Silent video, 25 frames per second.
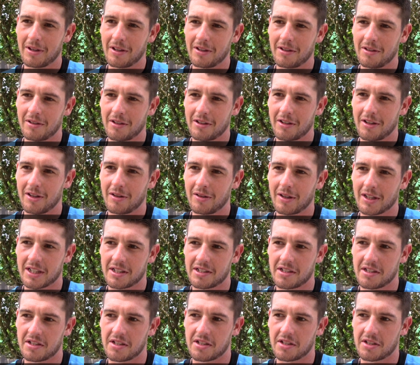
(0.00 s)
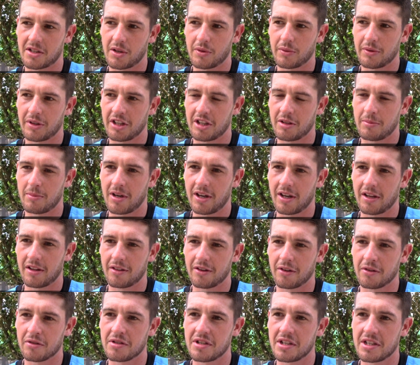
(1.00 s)
and you know I guess this is going into my
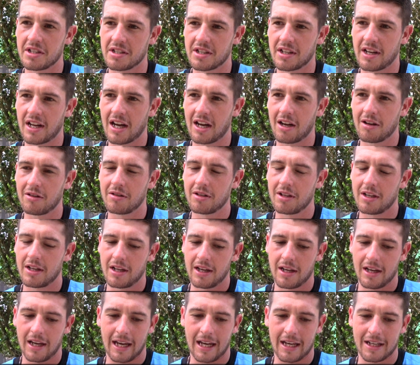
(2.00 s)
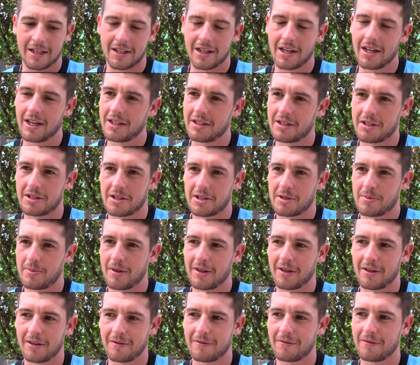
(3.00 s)
third season now, and uh, it's just
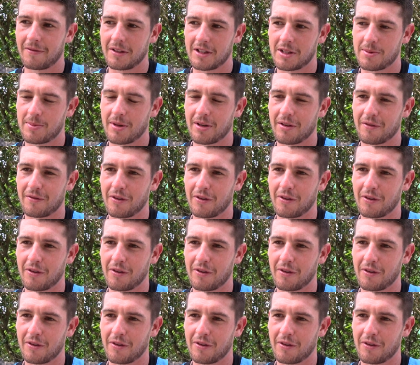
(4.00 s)
been a it's been a